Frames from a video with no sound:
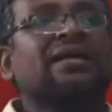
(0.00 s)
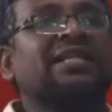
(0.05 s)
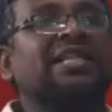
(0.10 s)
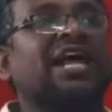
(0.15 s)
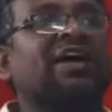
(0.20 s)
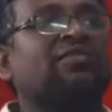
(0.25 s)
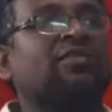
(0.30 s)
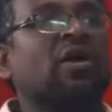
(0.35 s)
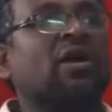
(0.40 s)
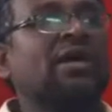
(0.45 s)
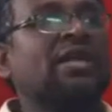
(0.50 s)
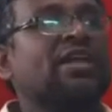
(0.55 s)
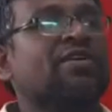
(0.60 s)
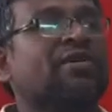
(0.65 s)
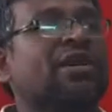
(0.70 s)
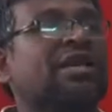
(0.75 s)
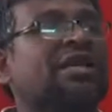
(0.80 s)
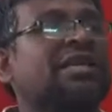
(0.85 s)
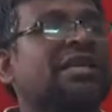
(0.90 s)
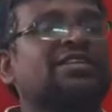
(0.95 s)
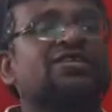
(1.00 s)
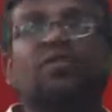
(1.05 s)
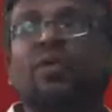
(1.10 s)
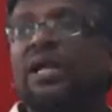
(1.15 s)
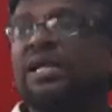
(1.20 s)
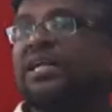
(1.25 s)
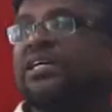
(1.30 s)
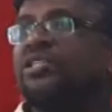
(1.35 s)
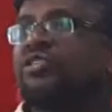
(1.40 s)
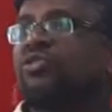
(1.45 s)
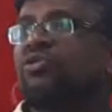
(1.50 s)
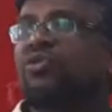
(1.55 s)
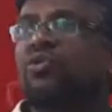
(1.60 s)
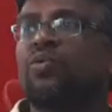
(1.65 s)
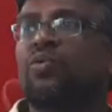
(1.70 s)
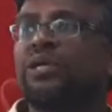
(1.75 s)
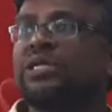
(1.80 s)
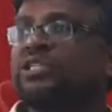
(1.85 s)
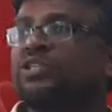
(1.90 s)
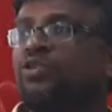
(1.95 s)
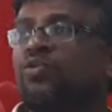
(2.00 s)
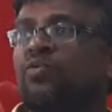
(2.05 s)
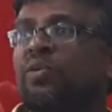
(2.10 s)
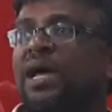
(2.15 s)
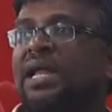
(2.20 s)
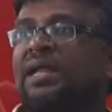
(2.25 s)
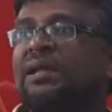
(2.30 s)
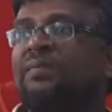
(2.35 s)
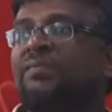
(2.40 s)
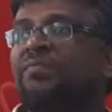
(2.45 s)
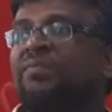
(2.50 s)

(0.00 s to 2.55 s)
They have not given it as 1:2:1.